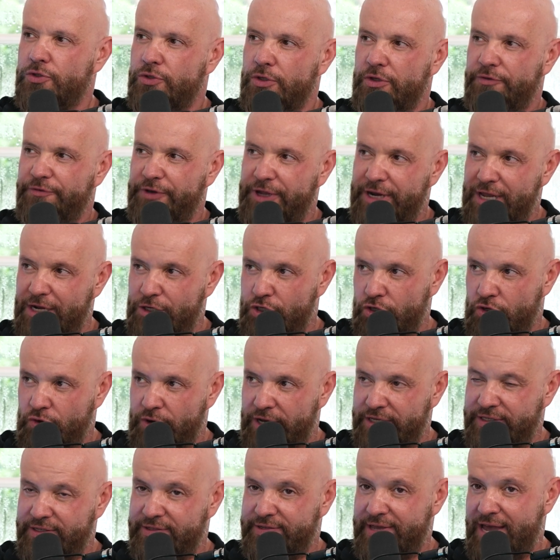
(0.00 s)
So the financial
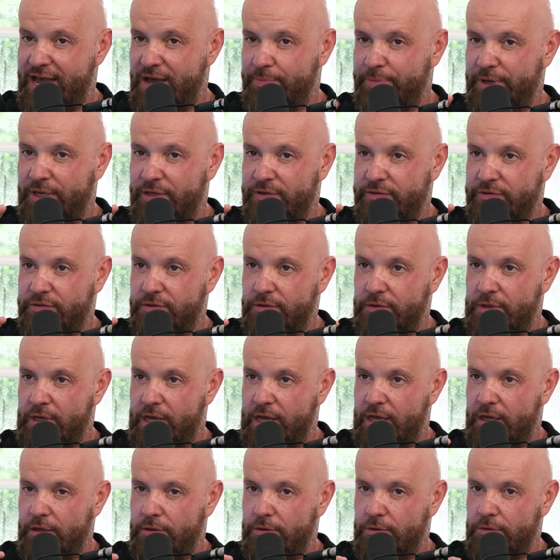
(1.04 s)
crisis happens,
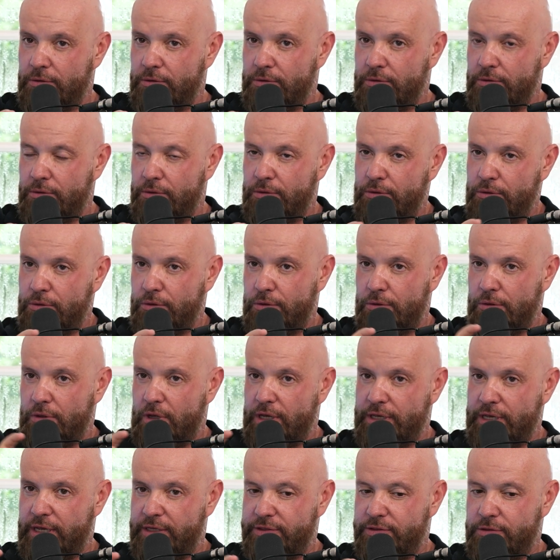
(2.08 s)
and
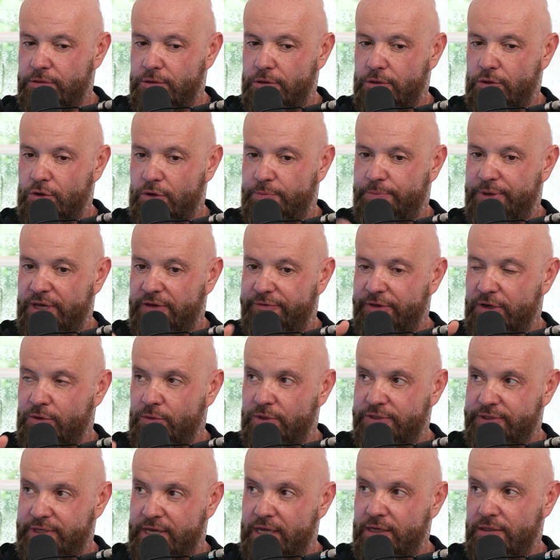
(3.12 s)
I guess your pivot
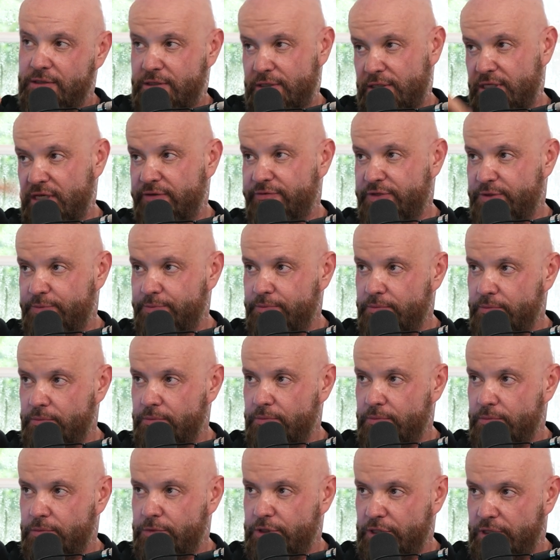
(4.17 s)
was then to
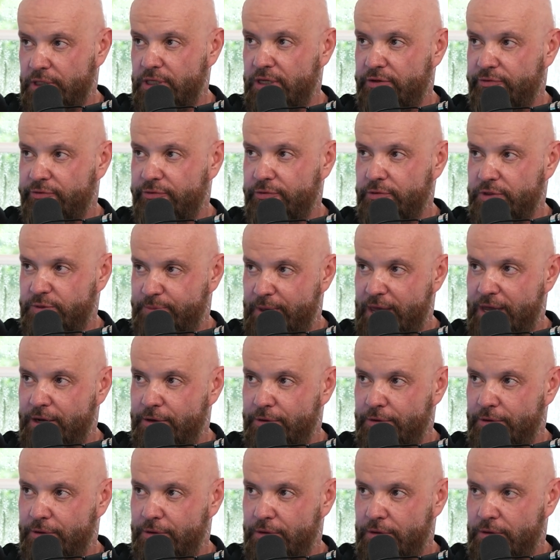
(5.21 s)
leave Spain.
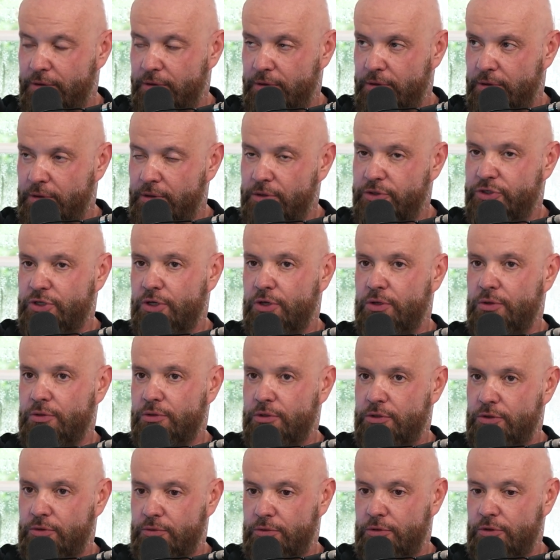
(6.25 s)
So
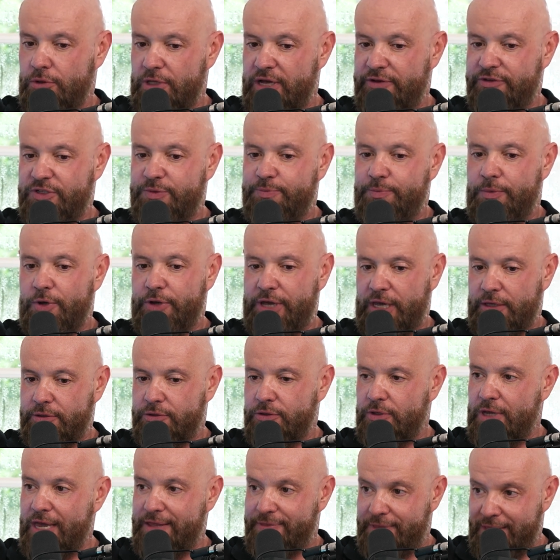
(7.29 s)
you left. Okay,
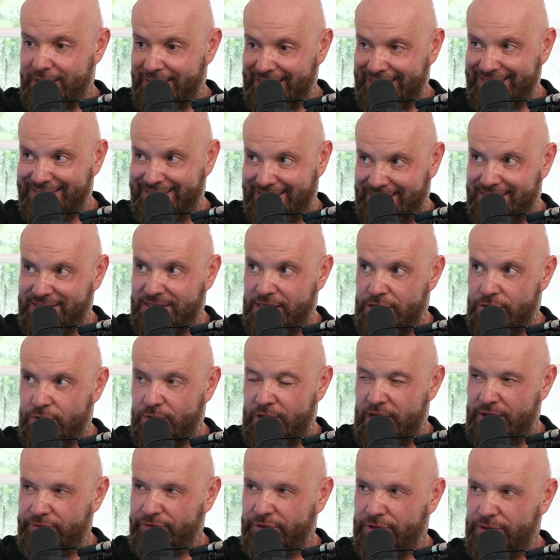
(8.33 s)
so at 16 you
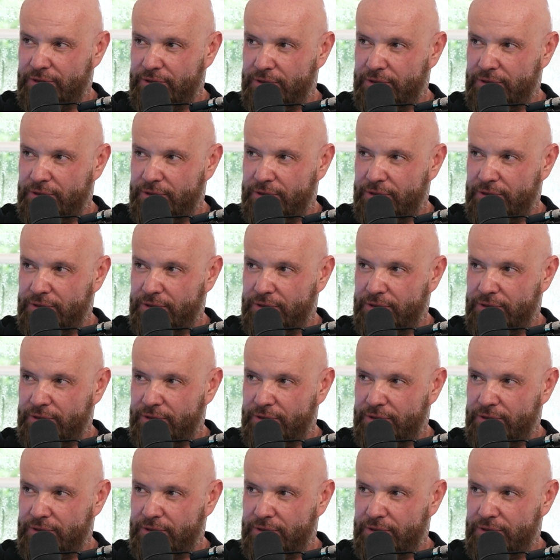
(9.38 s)
left?